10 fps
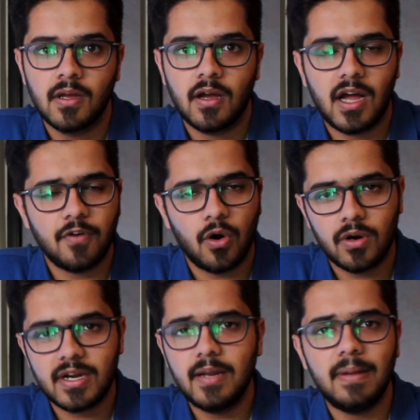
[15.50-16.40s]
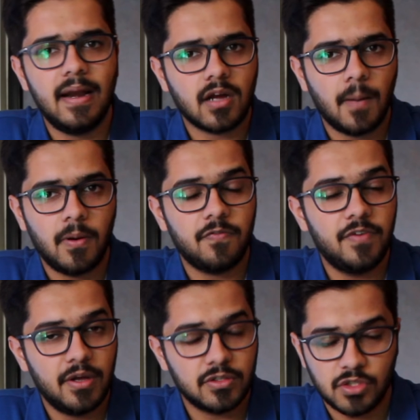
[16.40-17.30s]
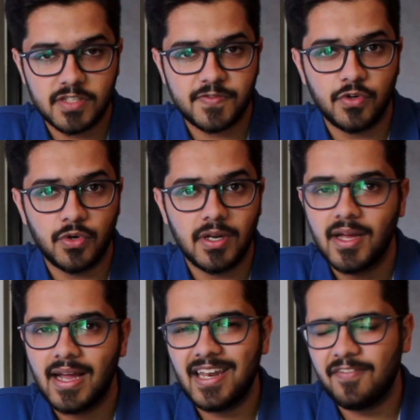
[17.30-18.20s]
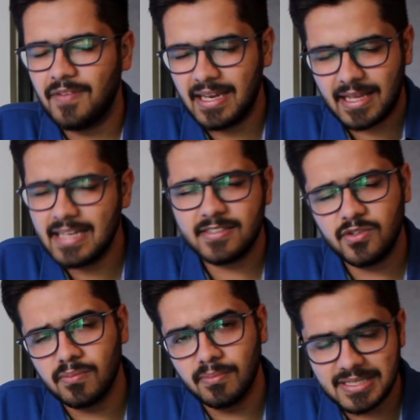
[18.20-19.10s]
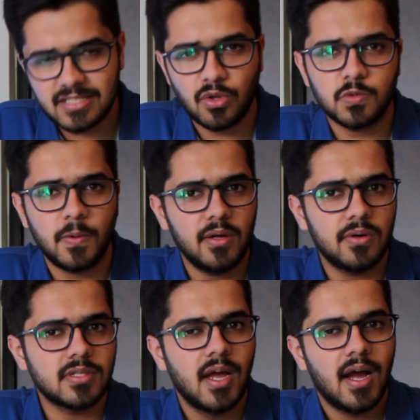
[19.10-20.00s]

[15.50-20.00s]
I've already made a couple of videos on this phone, and if in case you missed those videos,